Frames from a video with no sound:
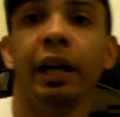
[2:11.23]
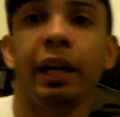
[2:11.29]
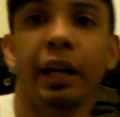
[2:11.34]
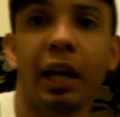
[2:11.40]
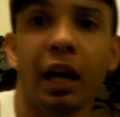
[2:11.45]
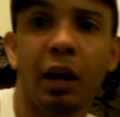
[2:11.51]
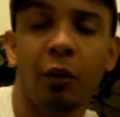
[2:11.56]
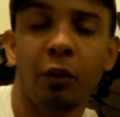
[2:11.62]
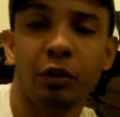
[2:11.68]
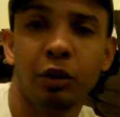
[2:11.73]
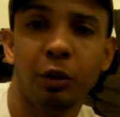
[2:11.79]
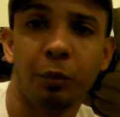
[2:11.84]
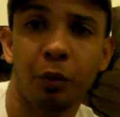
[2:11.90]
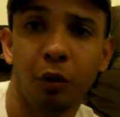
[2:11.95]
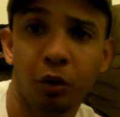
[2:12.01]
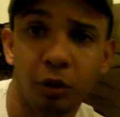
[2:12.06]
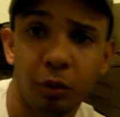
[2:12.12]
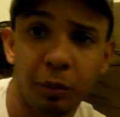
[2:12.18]
and how it's
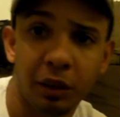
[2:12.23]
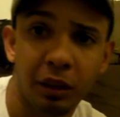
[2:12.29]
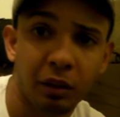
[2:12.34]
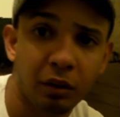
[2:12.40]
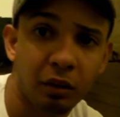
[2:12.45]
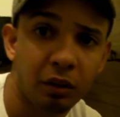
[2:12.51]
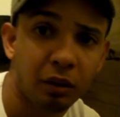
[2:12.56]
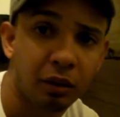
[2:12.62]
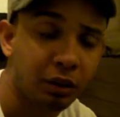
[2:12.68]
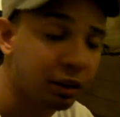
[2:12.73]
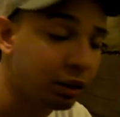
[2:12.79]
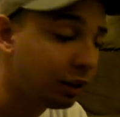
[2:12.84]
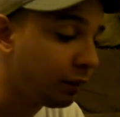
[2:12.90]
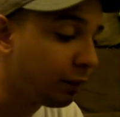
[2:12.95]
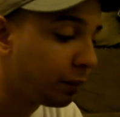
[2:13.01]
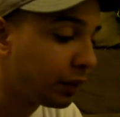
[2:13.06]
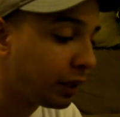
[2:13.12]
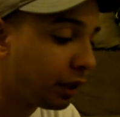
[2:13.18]
supposed to be
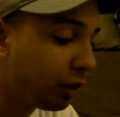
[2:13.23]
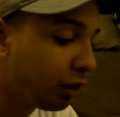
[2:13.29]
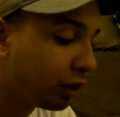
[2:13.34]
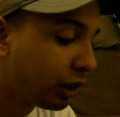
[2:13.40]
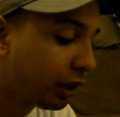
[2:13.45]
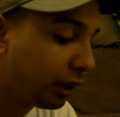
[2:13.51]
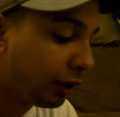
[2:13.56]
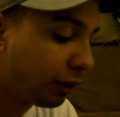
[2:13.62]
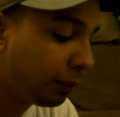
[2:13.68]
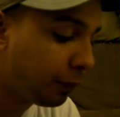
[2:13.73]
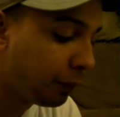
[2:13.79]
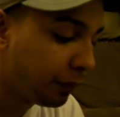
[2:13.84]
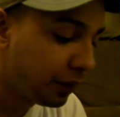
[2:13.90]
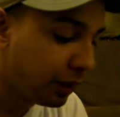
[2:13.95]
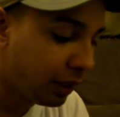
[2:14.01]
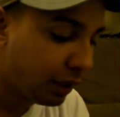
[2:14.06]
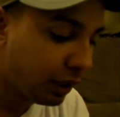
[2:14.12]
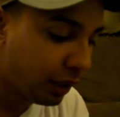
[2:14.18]
looking,
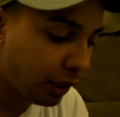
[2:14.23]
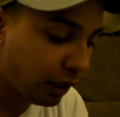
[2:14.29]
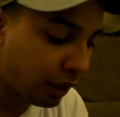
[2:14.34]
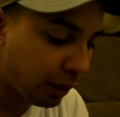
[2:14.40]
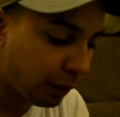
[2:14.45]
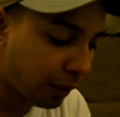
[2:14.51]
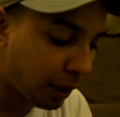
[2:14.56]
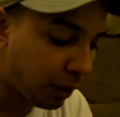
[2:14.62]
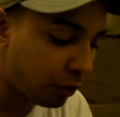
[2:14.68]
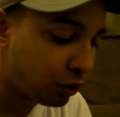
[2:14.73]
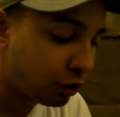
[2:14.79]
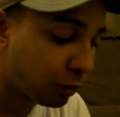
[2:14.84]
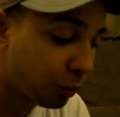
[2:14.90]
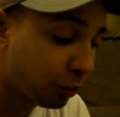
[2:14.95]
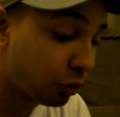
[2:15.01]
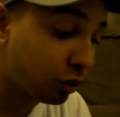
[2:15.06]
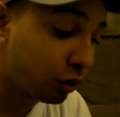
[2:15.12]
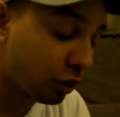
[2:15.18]
how it's
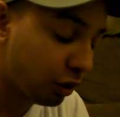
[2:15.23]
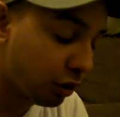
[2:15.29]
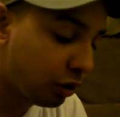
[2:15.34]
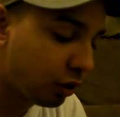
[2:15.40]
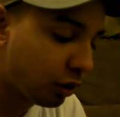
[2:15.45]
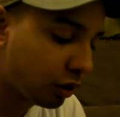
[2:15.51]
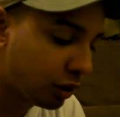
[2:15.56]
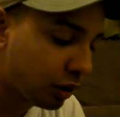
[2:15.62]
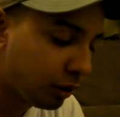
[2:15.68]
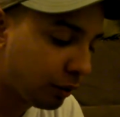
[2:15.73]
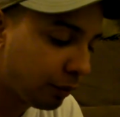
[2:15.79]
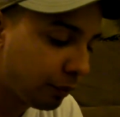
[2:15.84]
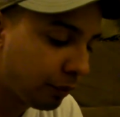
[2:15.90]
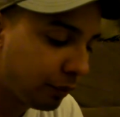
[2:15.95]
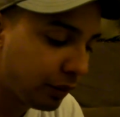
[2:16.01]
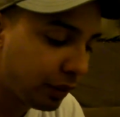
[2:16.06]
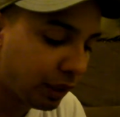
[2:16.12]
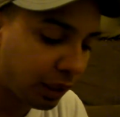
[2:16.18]
supposed to look.
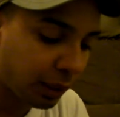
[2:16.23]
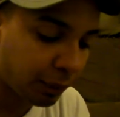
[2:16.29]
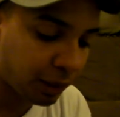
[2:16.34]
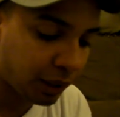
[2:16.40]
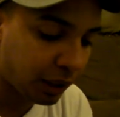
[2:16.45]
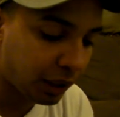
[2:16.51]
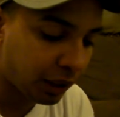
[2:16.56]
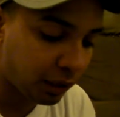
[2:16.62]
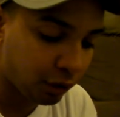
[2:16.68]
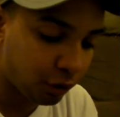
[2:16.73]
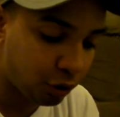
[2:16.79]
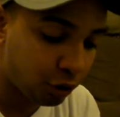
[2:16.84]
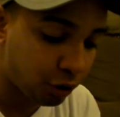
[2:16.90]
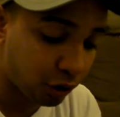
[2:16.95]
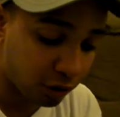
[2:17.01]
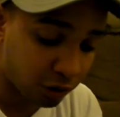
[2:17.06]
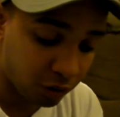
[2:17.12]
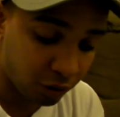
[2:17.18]
I mean, it
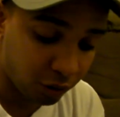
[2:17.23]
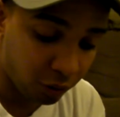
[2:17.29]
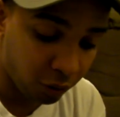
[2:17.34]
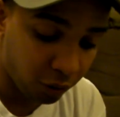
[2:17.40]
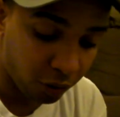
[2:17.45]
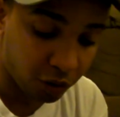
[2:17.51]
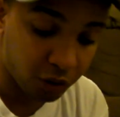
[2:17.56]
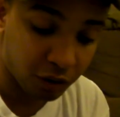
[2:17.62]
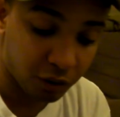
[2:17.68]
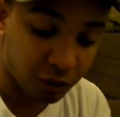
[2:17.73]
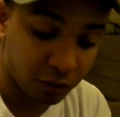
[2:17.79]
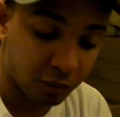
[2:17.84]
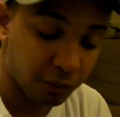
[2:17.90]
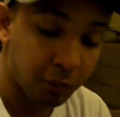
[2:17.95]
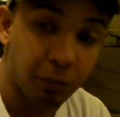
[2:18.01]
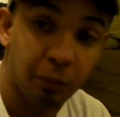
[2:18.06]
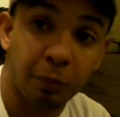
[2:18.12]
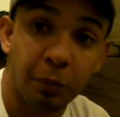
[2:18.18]
just looks
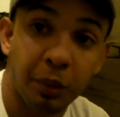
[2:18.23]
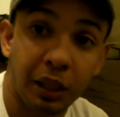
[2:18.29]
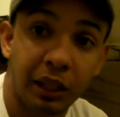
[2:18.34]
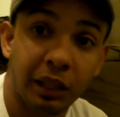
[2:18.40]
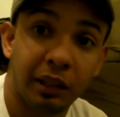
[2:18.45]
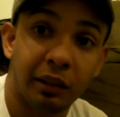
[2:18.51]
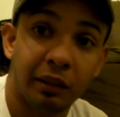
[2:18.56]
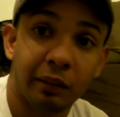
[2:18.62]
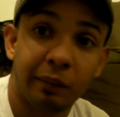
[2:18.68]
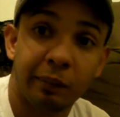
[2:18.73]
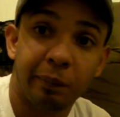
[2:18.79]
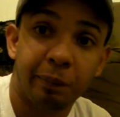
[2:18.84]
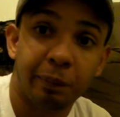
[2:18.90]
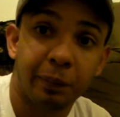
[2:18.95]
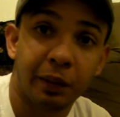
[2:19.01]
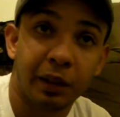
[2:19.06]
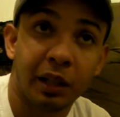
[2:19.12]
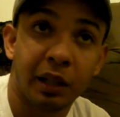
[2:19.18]
mean.
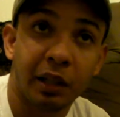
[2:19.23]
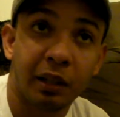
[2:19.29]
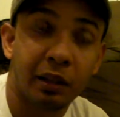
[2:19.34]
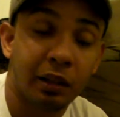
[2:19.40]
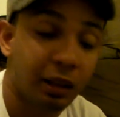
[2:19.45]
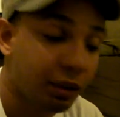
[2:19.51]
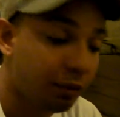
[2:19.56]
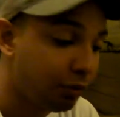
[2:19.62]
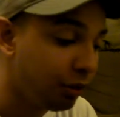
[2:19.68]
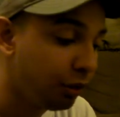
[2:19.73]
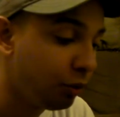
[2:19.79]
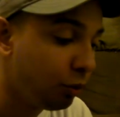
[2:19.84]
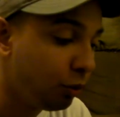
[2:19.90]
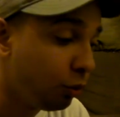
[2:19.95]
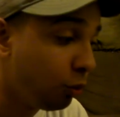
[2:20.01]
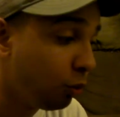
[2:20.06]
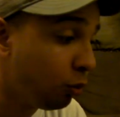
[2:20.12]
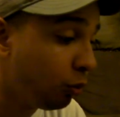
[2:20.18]
Okay, if
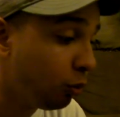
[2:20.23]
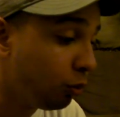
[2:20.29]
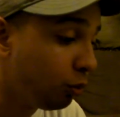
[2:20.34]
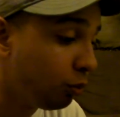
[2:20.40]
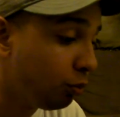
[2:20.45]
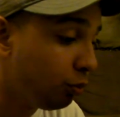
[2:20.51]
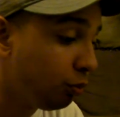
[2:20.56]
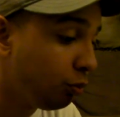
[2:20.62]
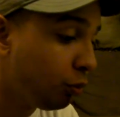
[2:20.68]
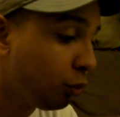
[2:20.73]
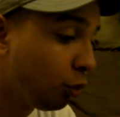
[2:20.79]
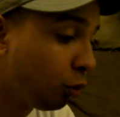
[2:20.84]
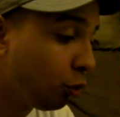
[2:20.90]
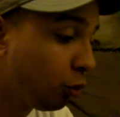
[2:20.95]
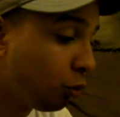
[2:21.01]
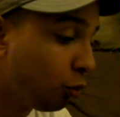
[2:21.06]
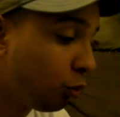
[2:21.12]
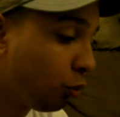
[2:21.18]
you
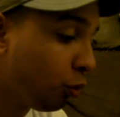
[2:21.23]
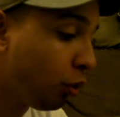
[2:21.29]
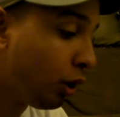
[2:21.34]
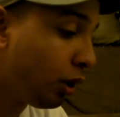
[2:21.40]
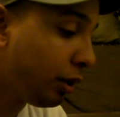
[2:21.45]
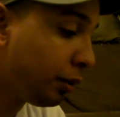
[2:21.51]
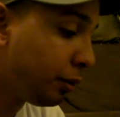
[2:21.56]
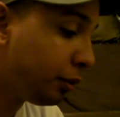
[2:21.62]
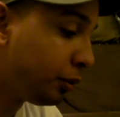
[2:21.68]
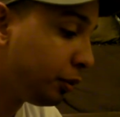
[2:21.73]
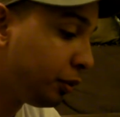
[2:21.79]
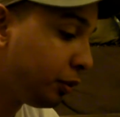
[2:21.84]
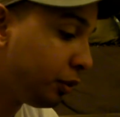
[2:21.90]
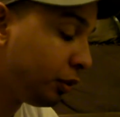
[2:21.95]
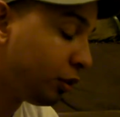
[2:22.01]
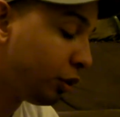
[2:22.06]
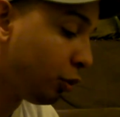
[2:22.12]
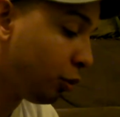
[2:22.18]
want
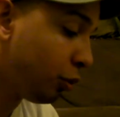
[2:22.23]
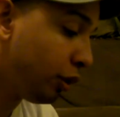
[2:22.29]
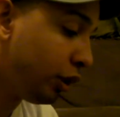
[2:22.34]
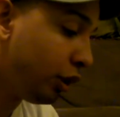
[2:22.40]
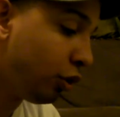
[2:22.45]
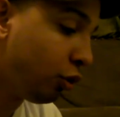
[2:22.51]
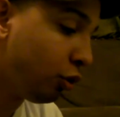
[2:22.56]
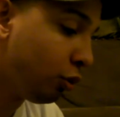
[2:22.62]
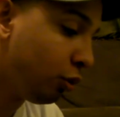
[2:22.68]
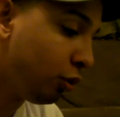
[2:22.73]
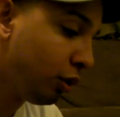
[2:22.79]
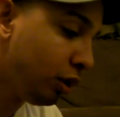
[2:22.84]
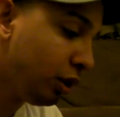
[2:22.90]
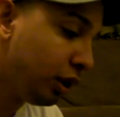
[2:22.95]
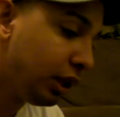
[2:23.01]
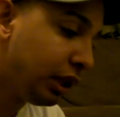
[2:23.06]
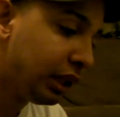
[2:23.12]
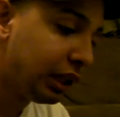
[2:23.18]
to know
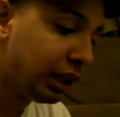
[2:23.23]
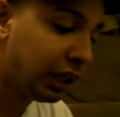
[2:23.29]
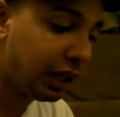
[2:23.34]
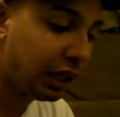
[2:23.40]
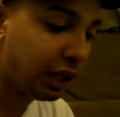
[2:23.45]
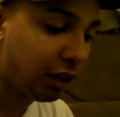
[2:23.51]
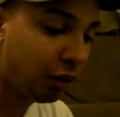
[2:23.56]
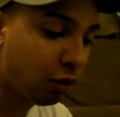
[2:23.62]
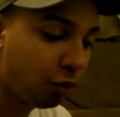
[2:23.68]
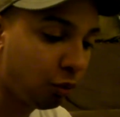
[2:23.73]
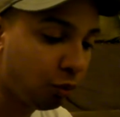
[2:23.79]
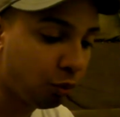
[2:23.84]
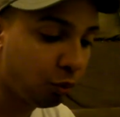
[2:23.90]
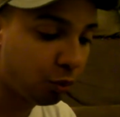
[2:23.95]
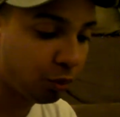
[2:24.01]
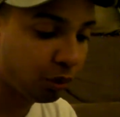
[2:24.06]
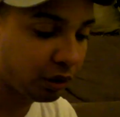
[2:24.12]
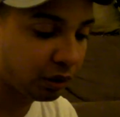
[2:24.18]
how
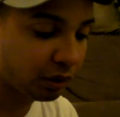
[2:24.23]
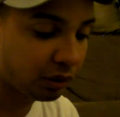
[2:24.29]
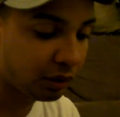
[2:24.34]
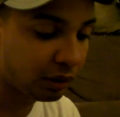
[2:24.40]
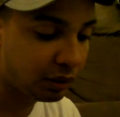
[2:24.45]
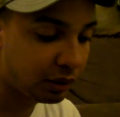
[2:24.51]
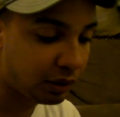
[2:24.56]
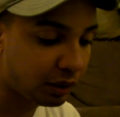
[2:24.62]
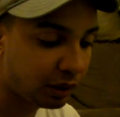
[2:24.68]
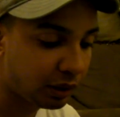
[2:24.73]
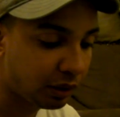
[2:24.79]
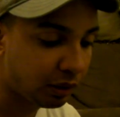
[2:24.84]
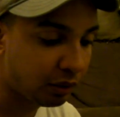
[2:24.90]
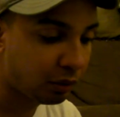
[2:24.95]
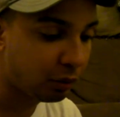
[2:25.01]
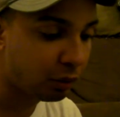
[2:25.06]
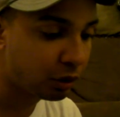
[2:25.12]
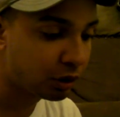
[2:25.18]
realistic it
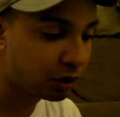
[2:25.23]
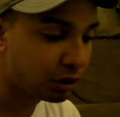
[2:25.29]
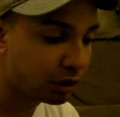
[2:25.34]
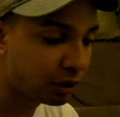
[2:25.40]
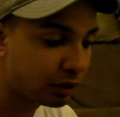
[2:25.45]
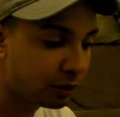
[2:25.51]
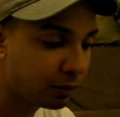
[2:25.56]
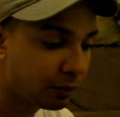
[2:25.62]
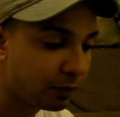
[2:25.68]
looks,